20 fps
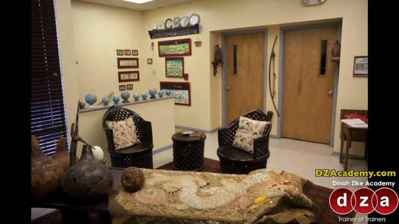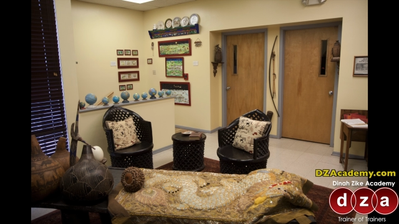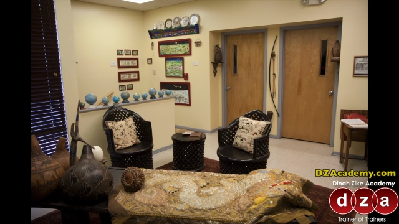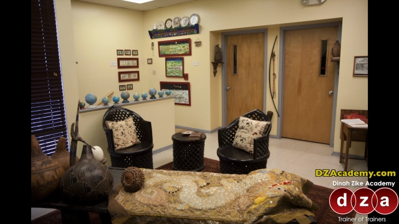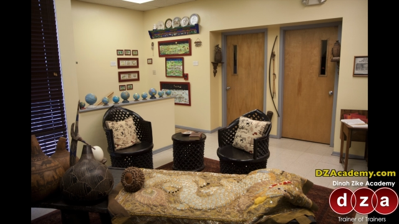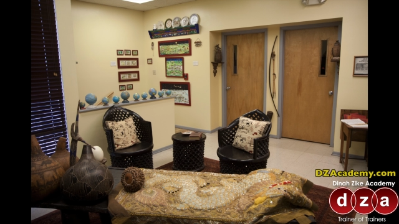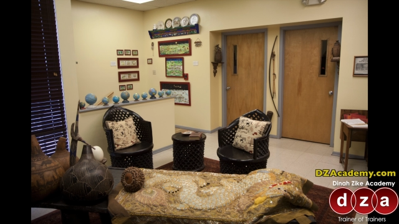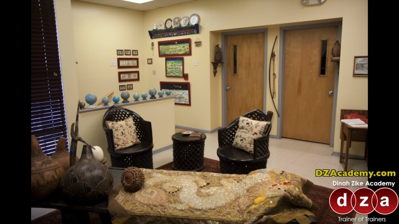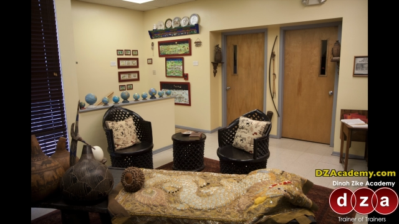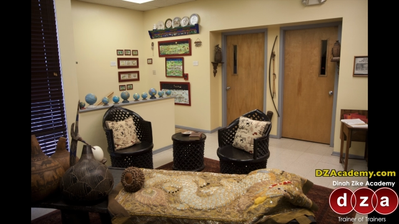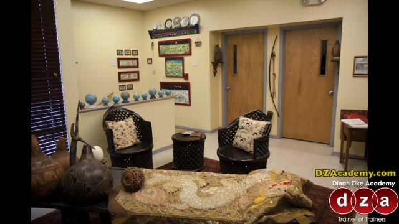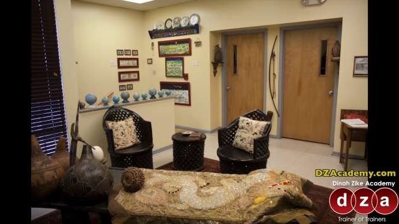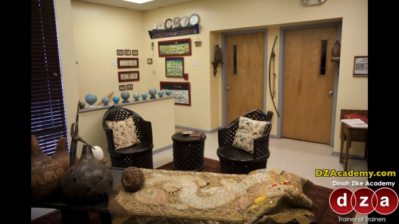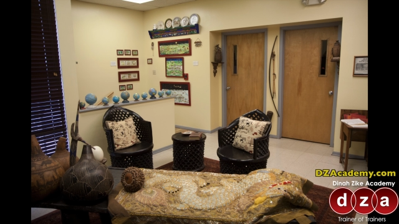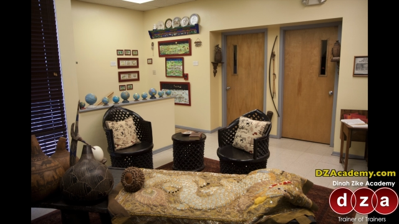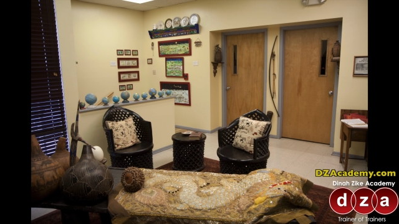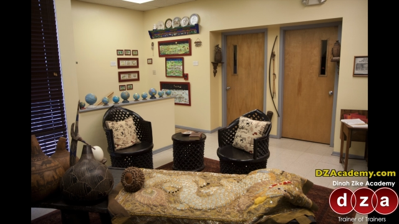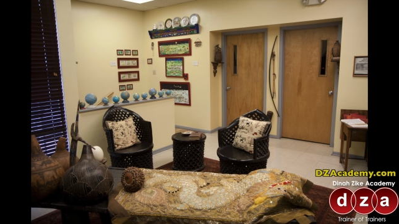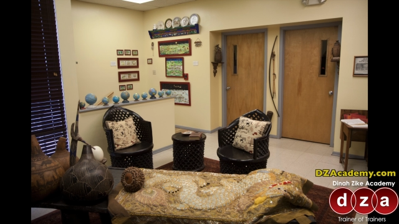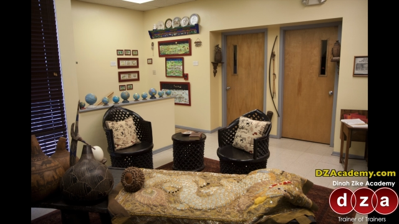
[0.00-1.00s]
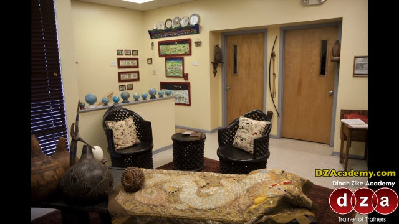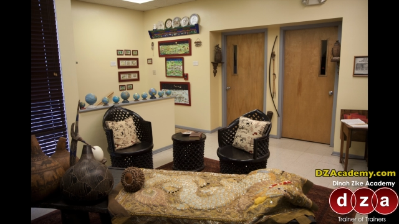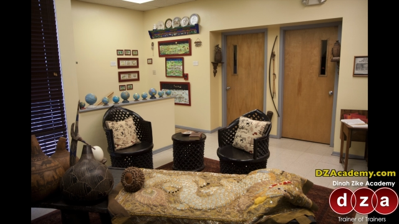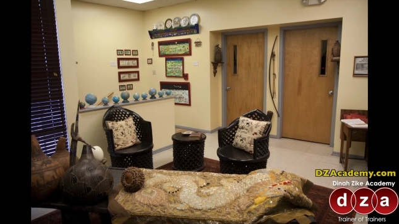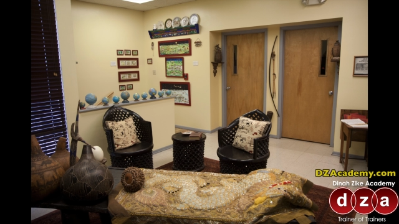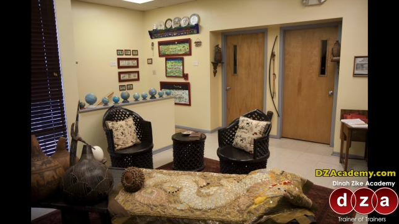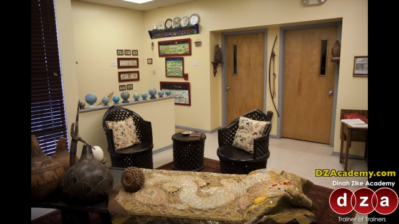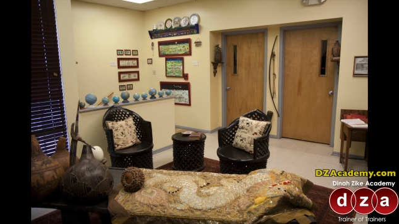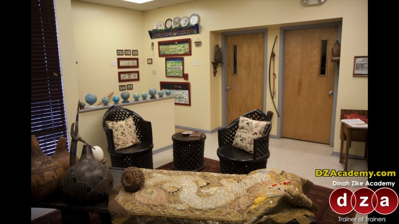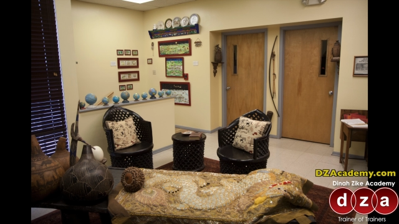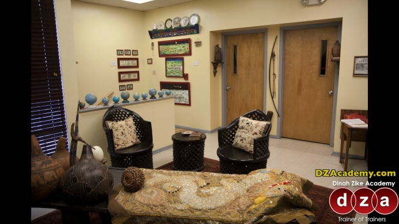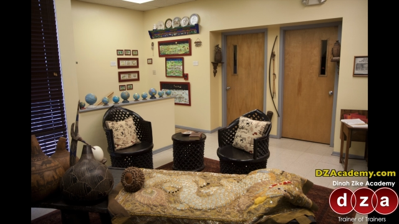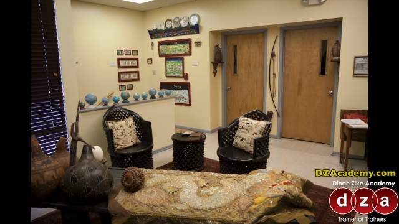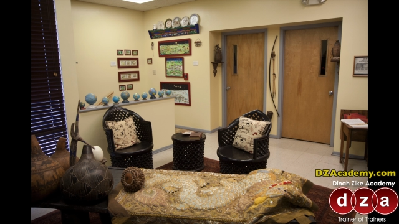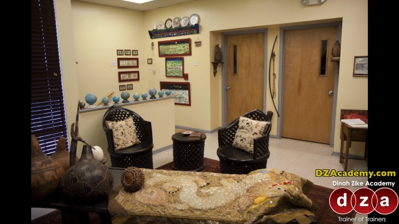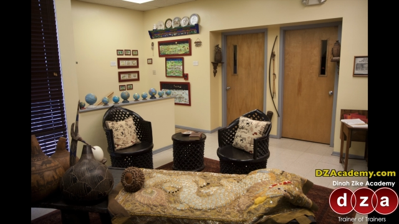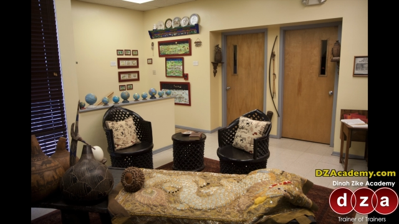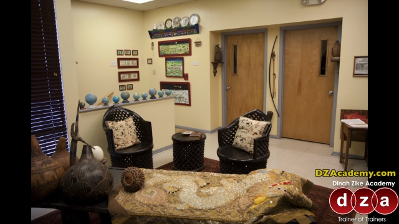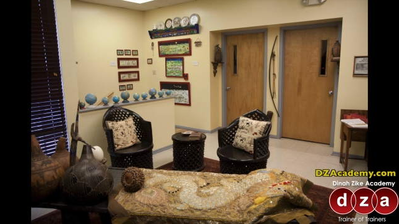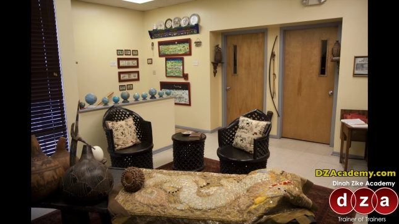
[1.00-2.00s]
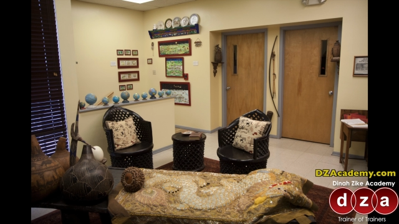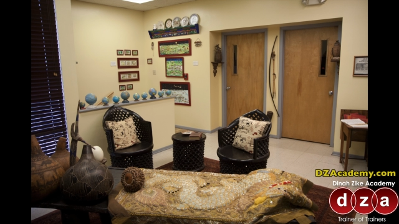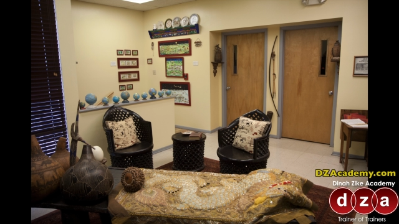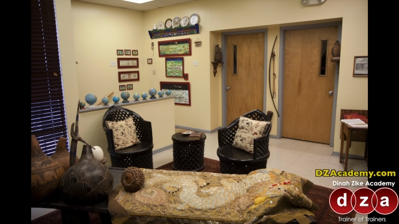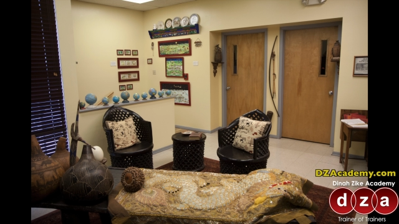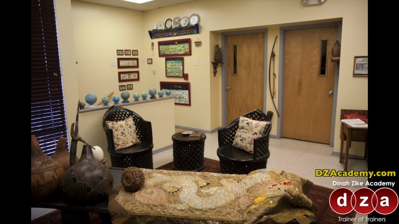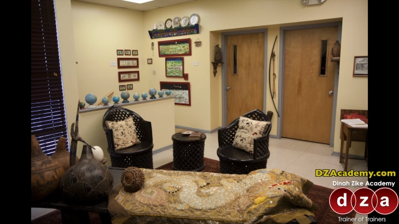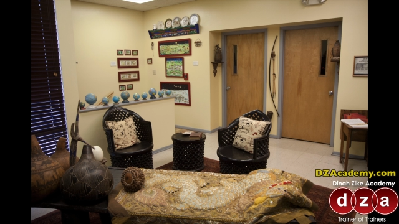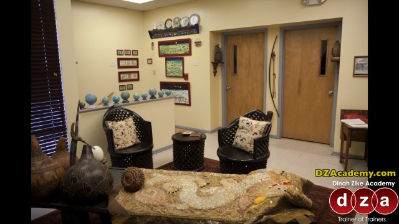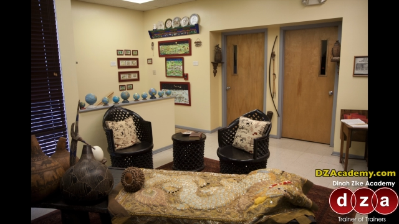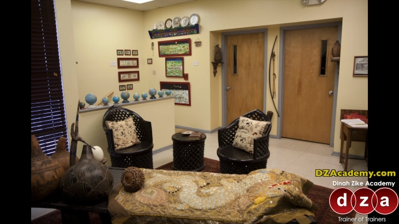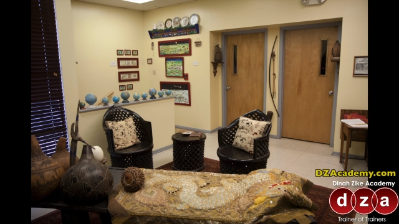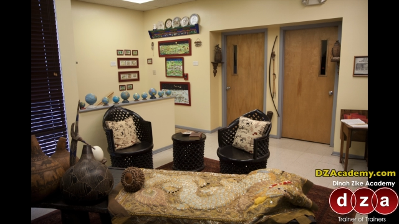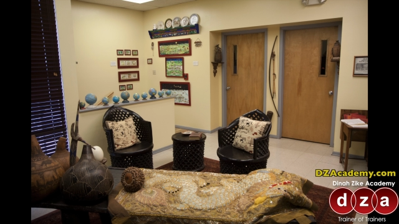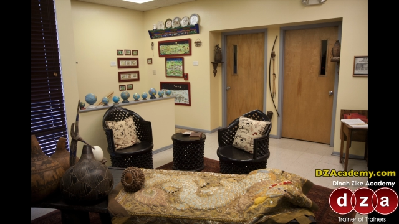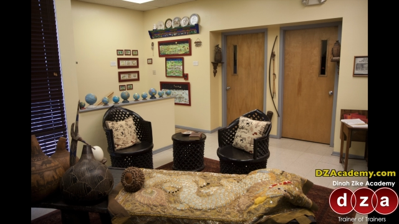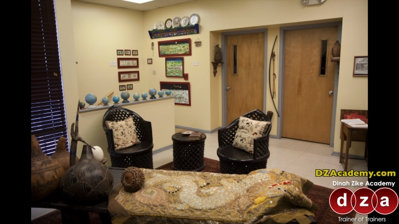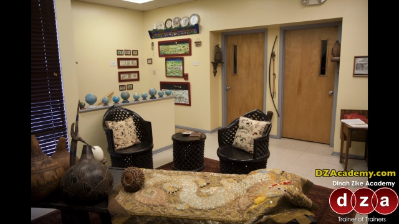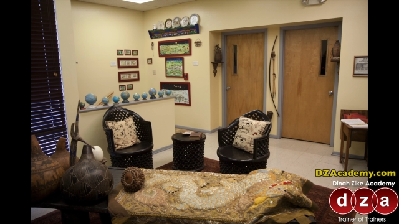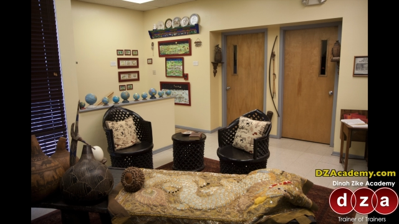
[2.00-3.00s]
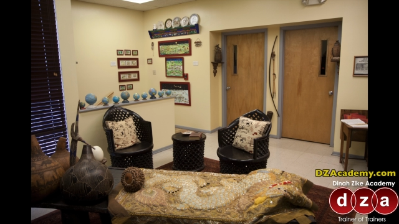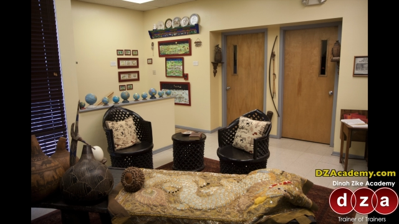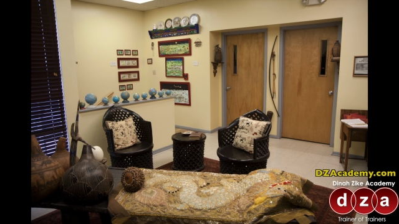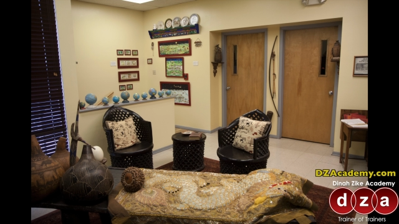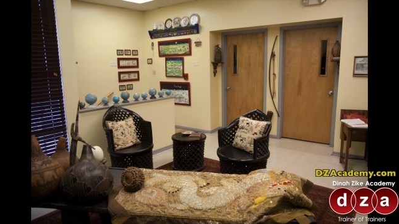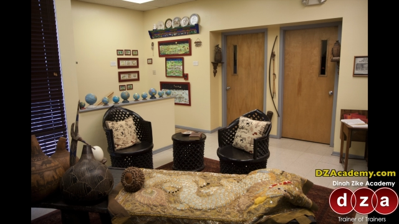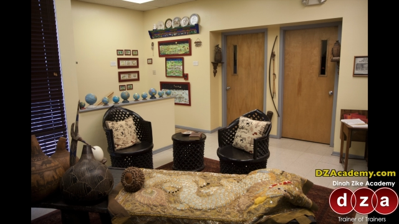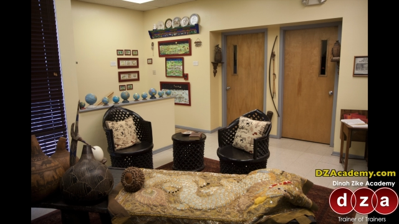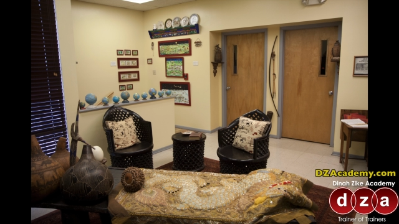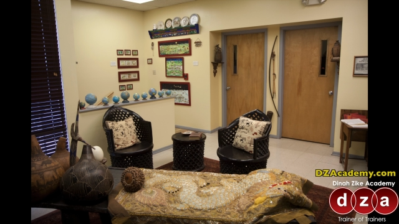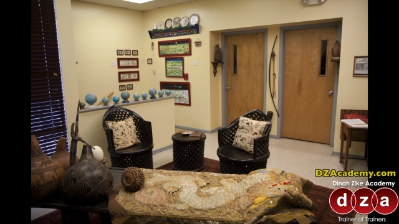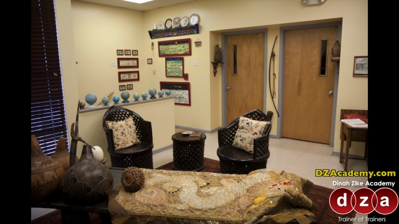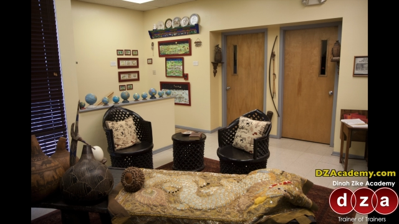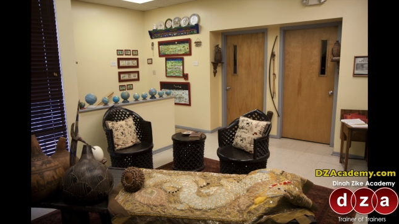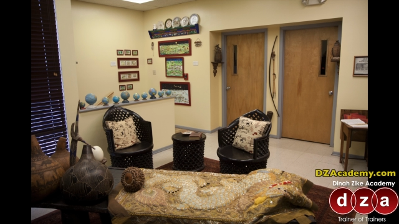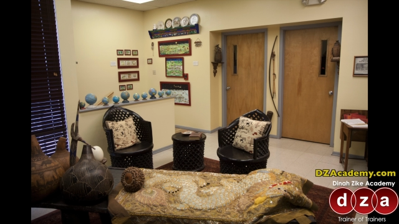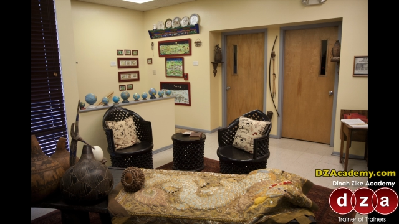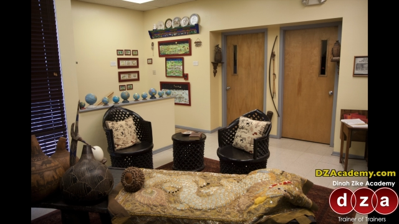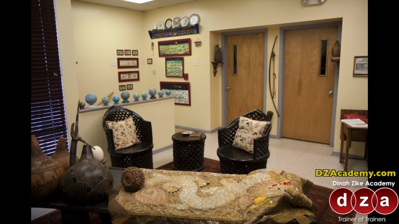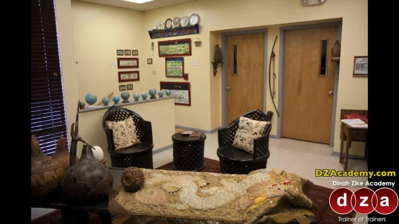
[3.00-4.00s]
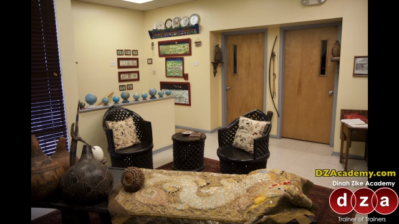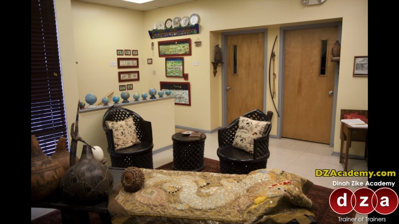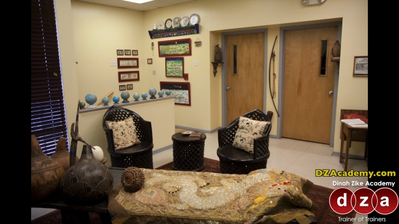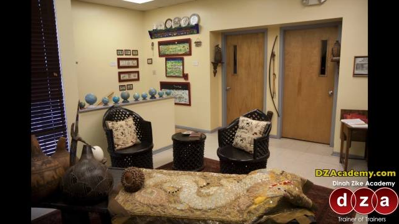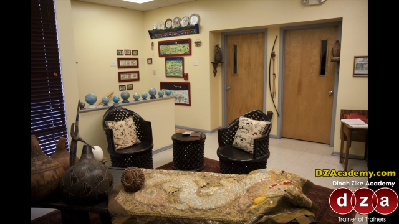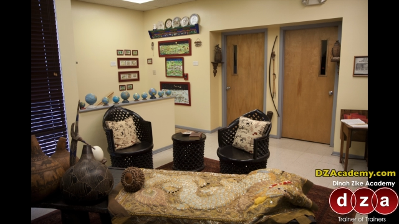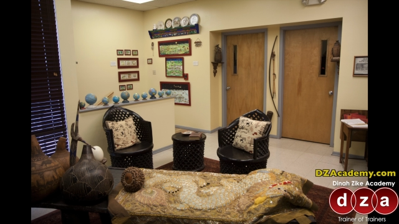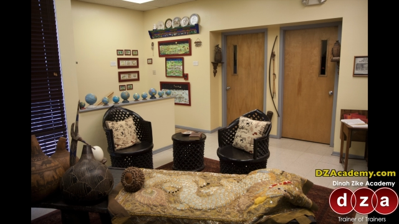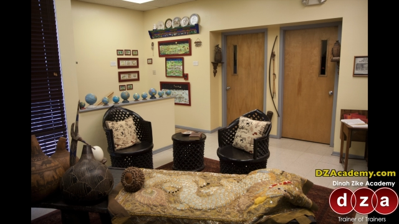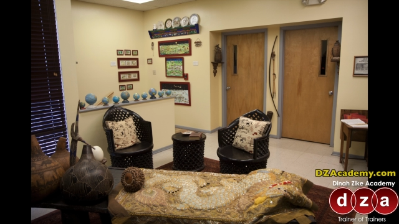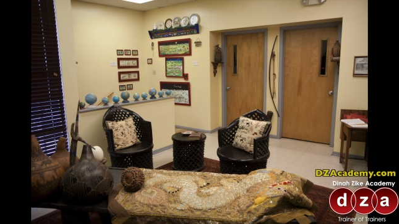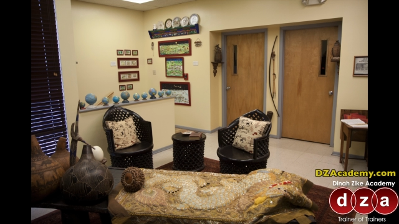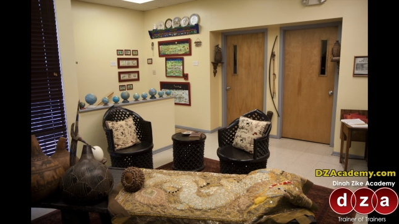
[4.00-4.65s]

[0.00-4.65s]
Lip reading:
No face is visible, so there are no lips to read.